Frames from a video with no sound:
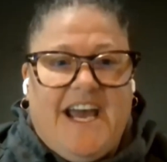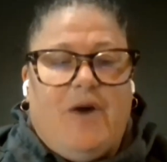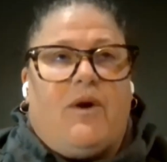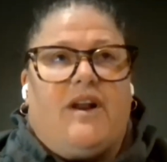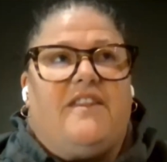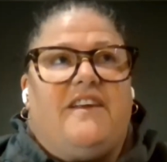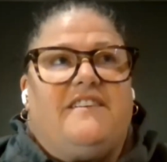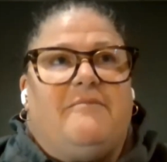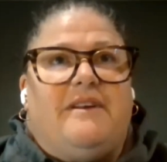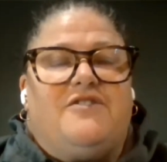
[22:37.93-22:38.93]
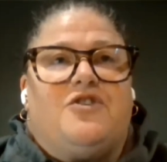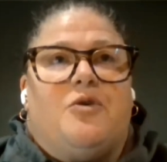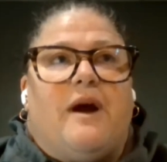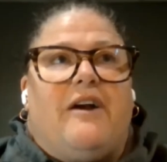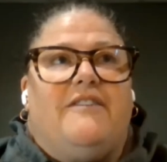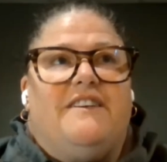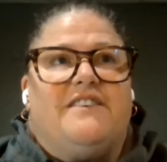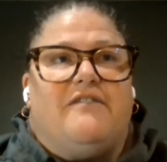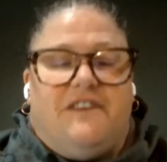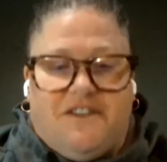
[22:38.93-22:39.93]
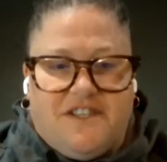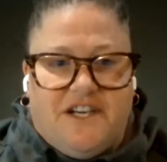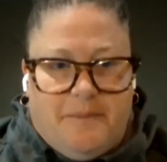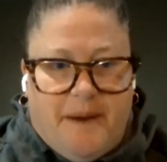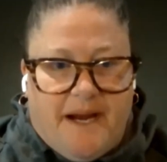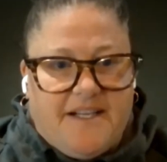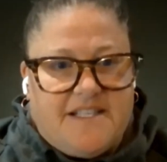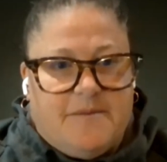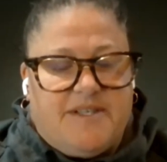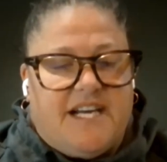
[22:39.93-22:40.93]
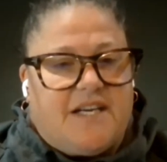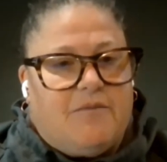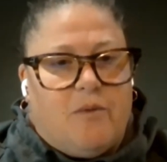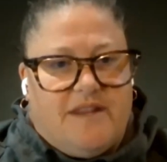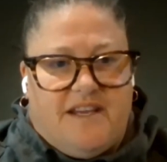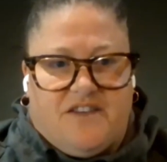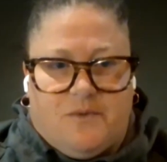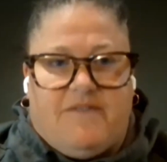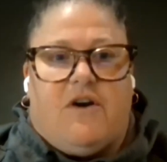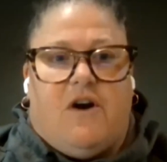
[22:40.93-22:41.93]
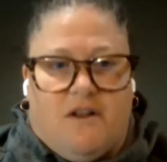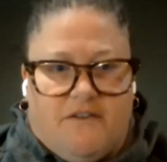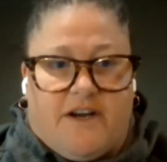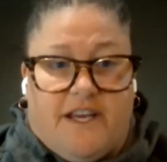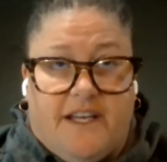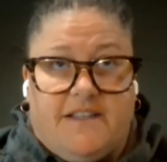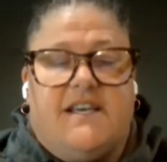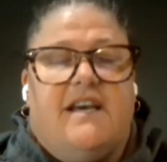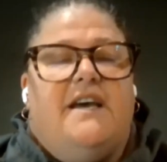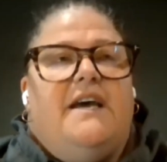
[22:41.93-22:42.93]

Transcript: And one of the things I've been so proud of is our fierce independence and protecting what we think is right for all of our kids.